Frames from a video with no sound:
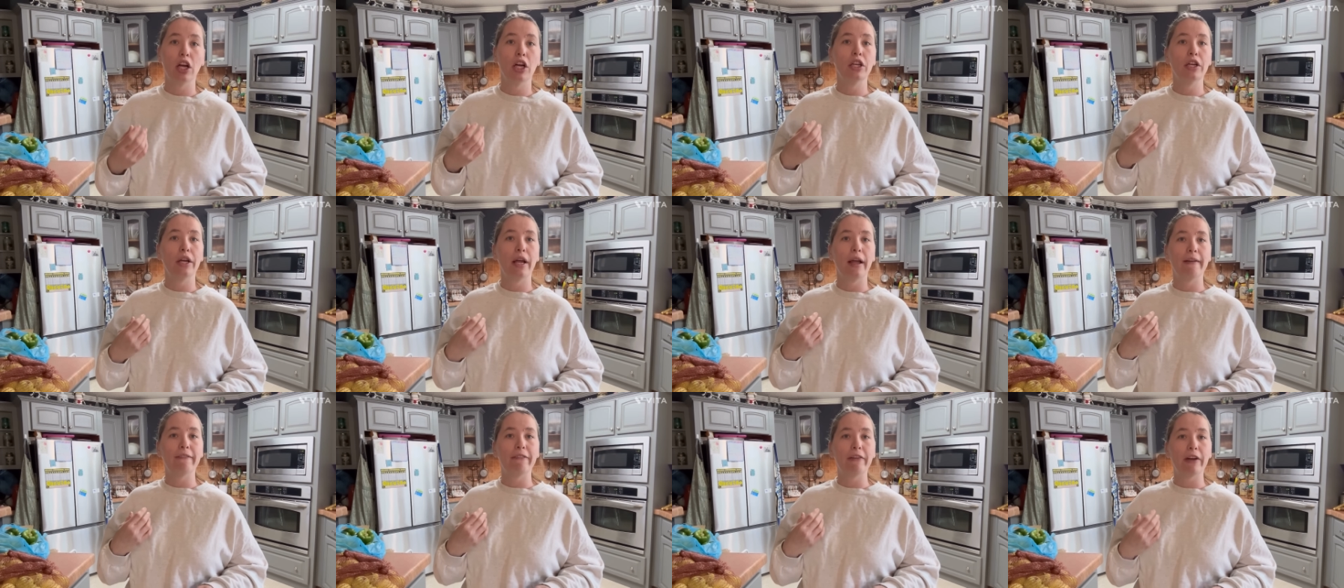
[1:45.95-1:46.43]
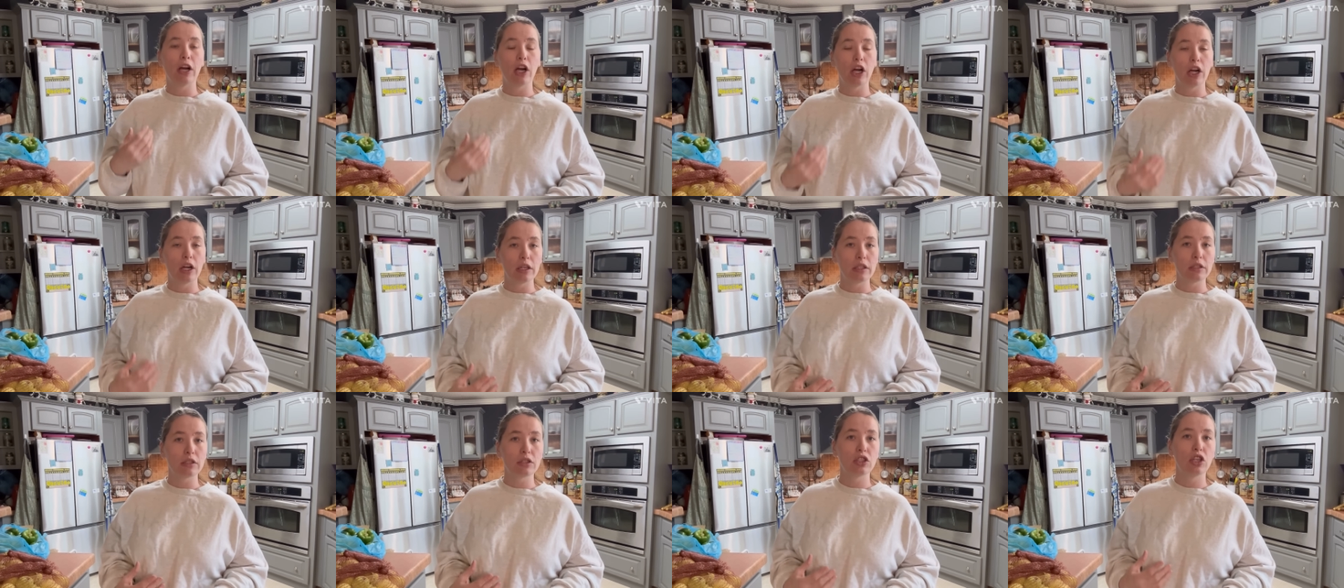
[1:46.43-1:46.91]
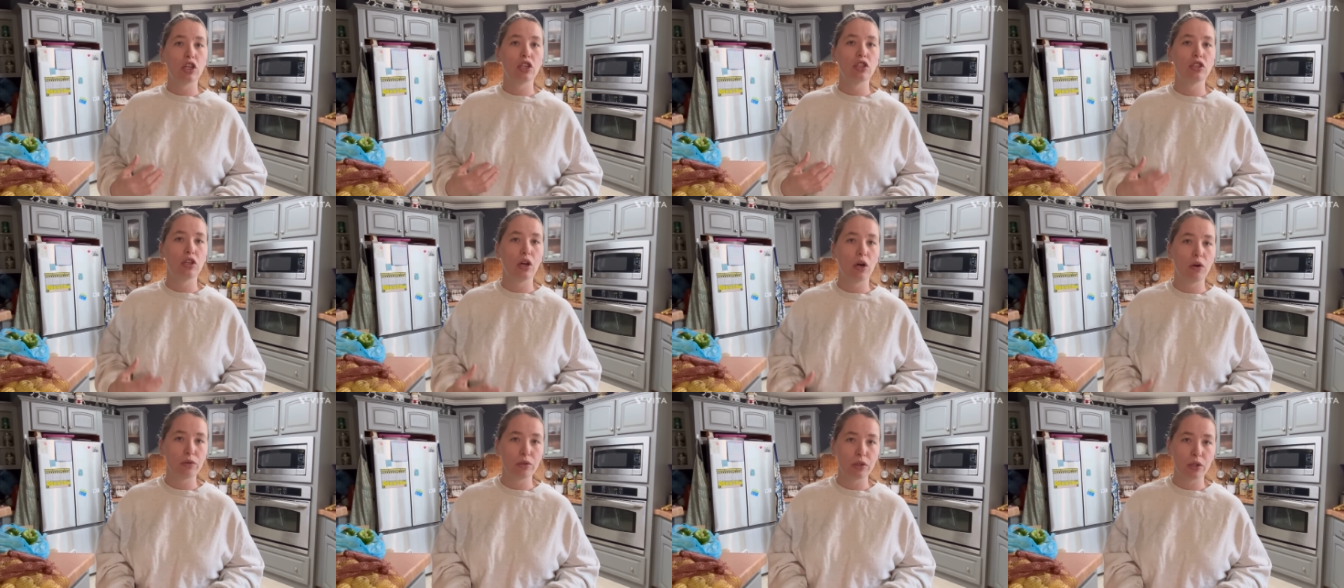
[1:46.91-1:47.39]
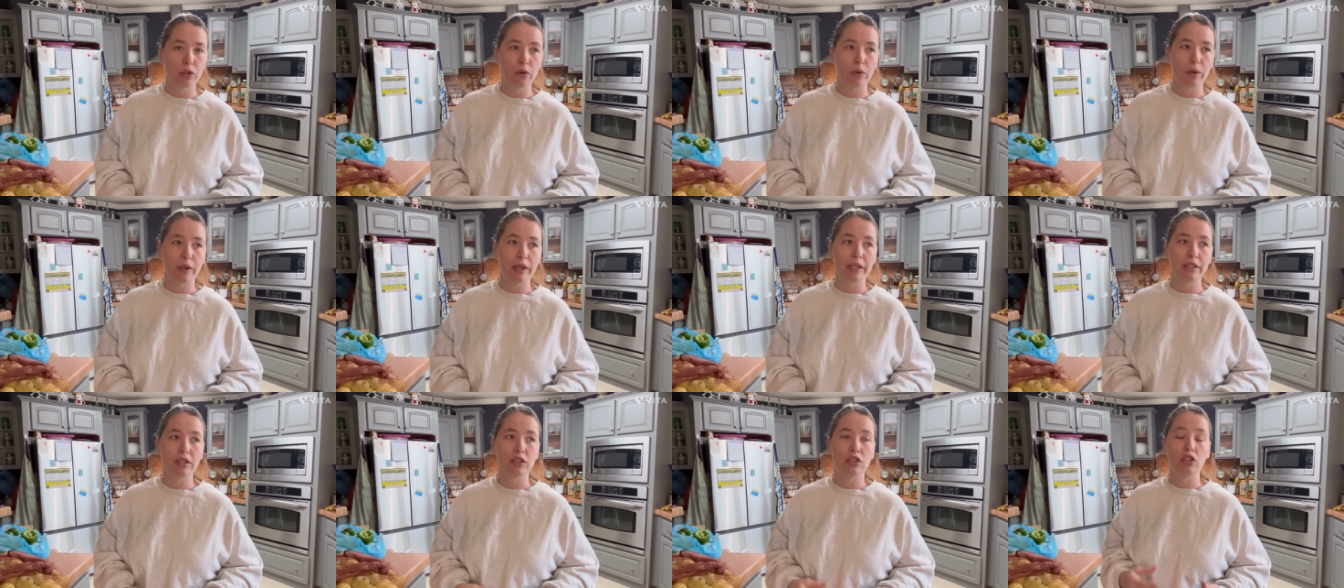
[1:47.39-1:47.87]
If it hurts, don't do
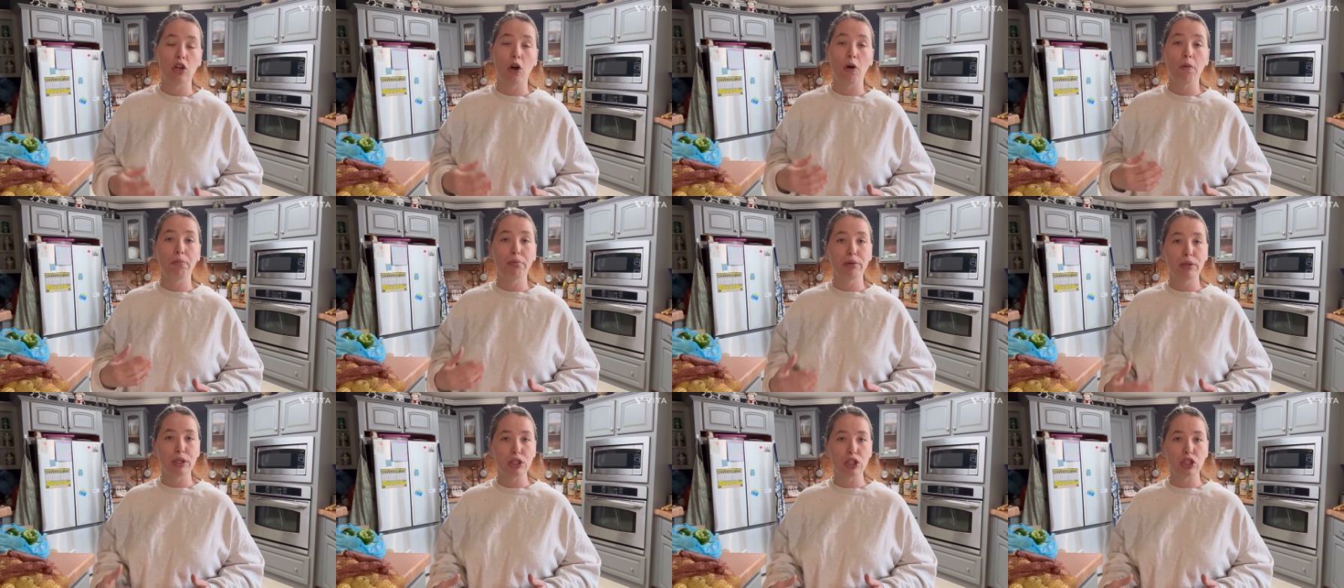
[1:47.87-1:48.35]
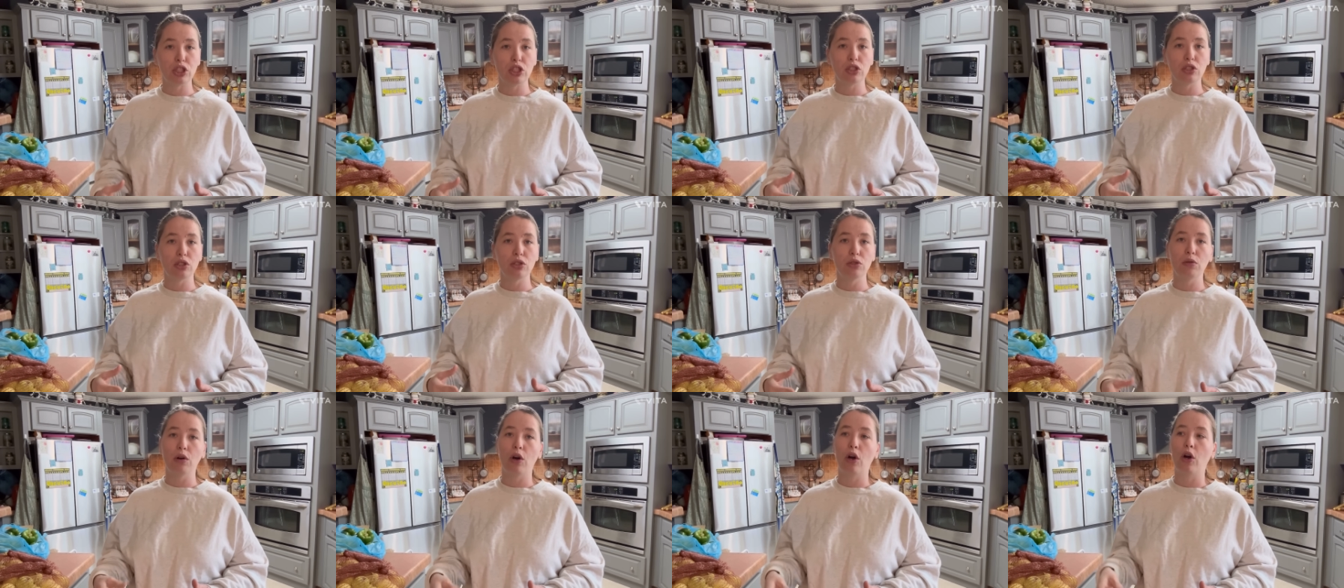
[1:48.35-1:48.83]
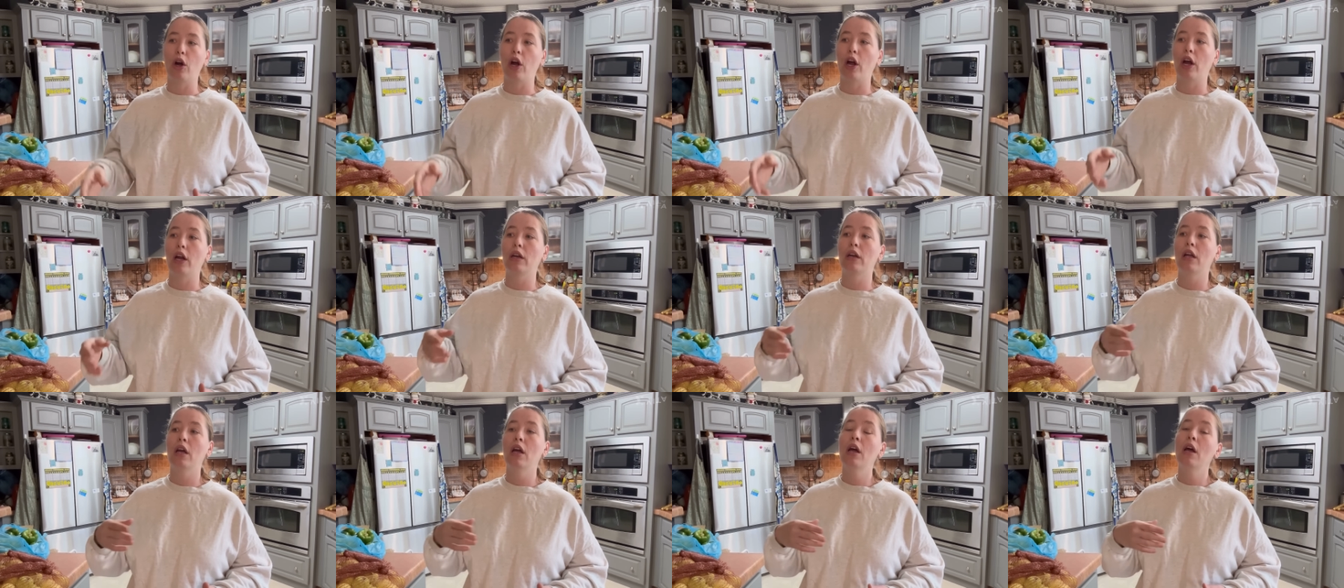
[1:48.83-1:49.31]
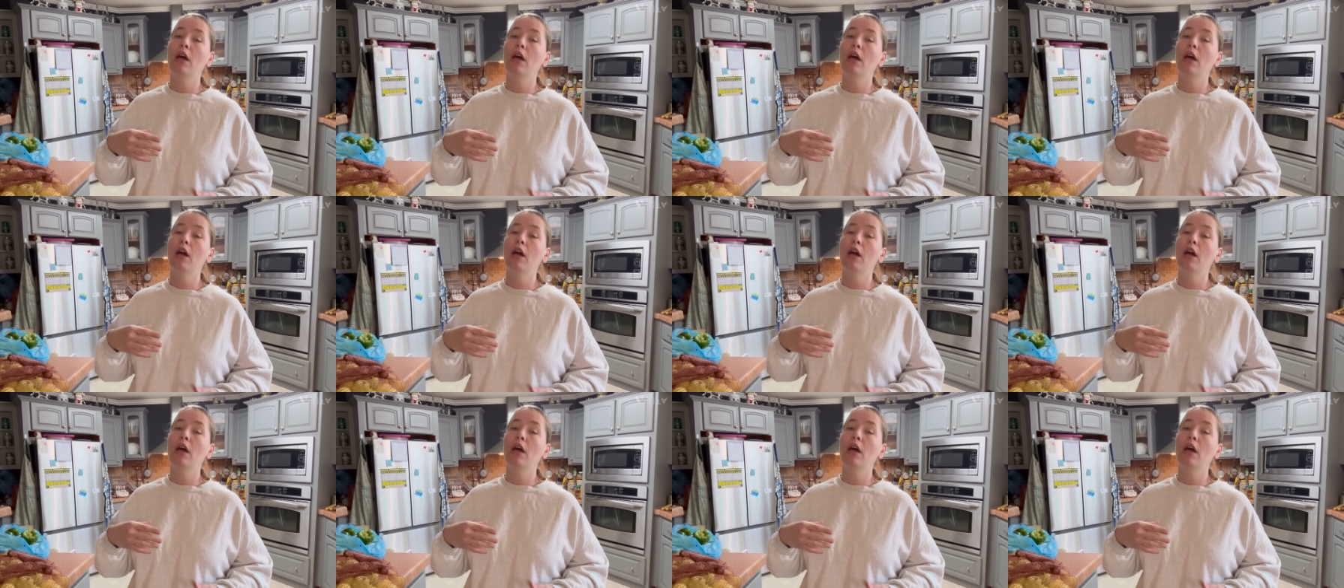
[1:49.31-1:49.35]
it. Don't push it too hard.